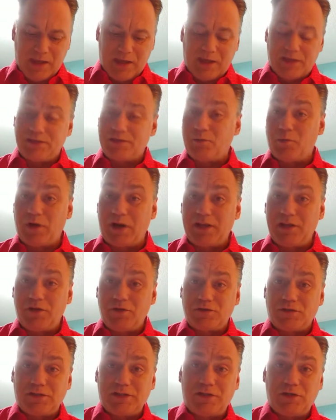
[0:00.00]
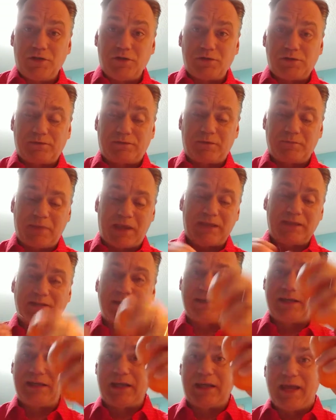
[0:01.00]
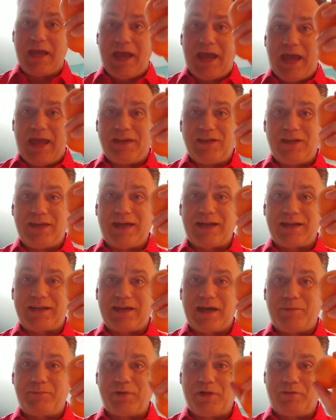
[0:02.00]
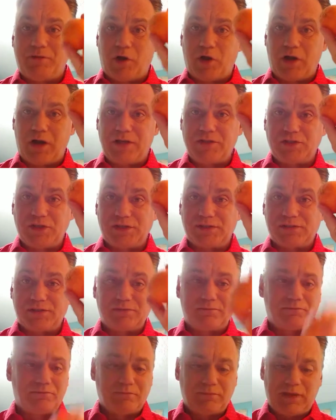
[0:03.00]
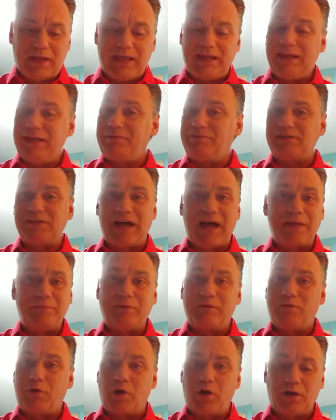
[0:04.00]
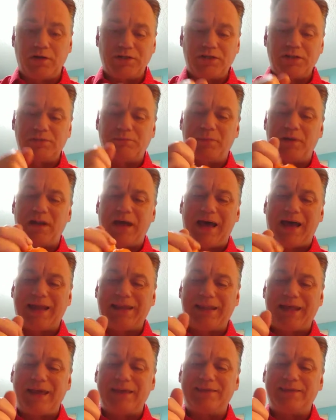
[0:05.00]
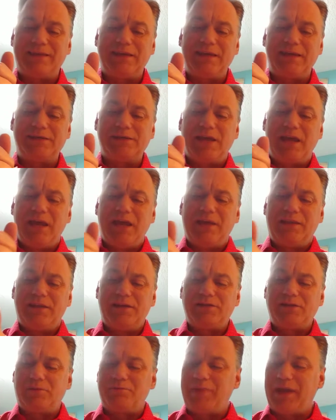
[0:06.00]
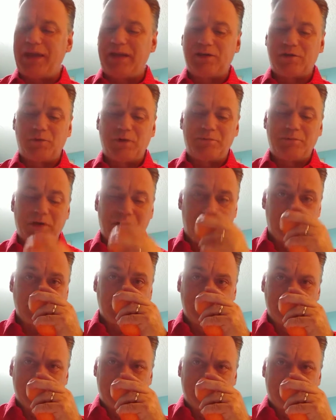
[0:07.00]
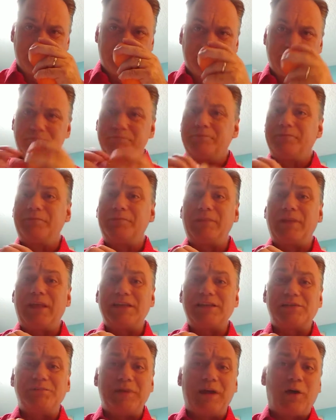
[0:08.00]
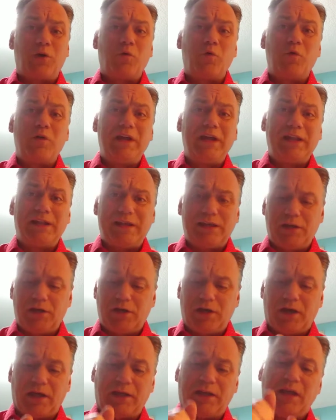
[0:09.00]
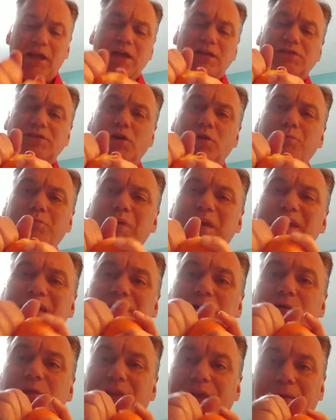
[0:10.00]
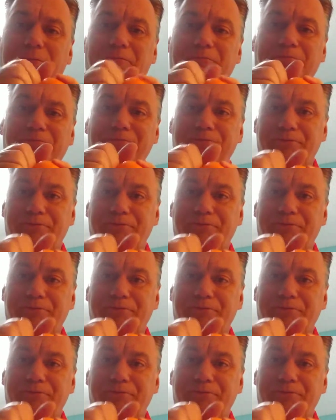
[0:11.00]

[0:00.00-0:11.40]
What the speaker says: It's the one I usually use for making tea. And you get a couple of oranges, any type of oranges, but I like these. These are mandarin because they smell really good. So peel them.